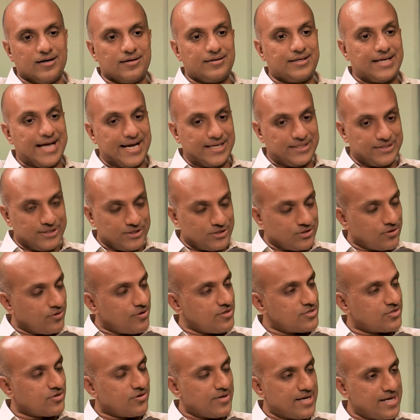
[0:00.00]
Taxation
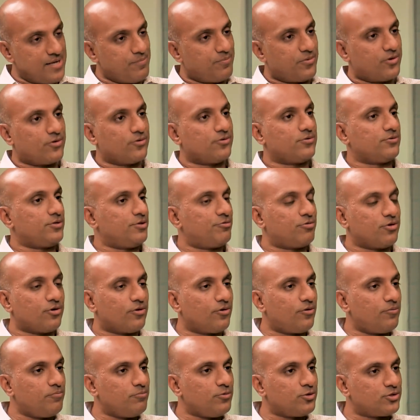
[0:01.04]
also helped. So if you
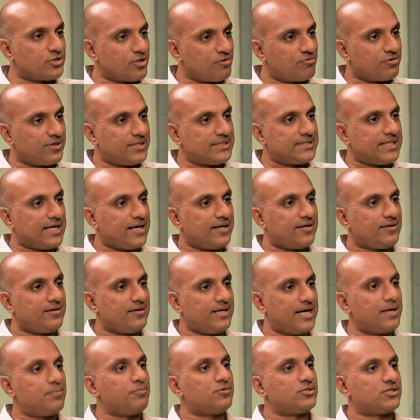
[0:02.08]
know, debt mutual
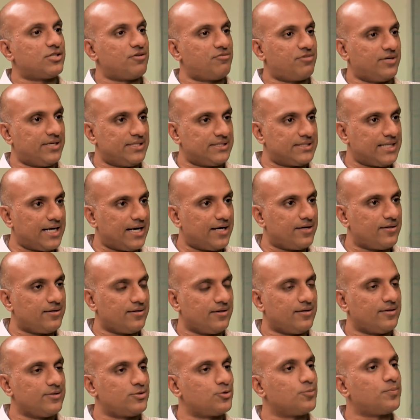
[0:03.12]
funds had
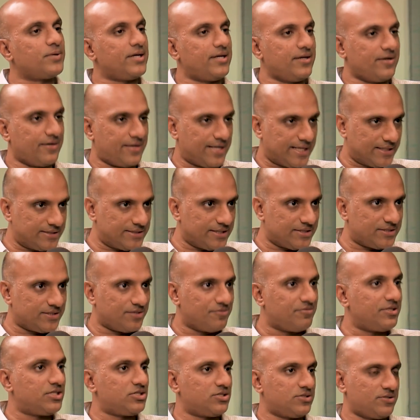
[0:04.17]
superior taxation,
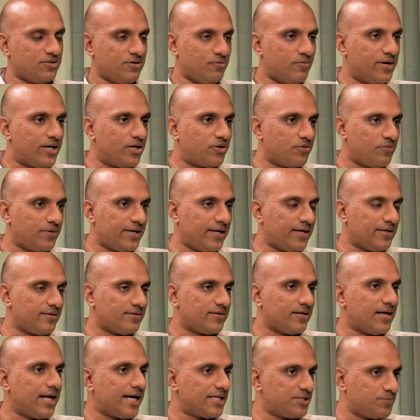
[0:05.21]
which went away in
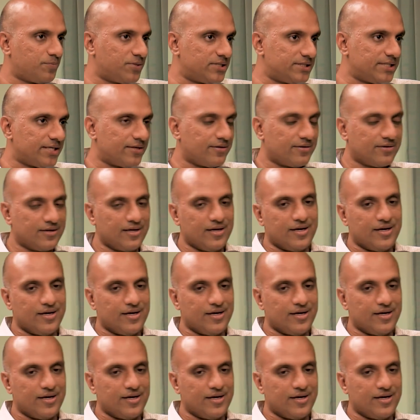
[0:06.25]
the last budget.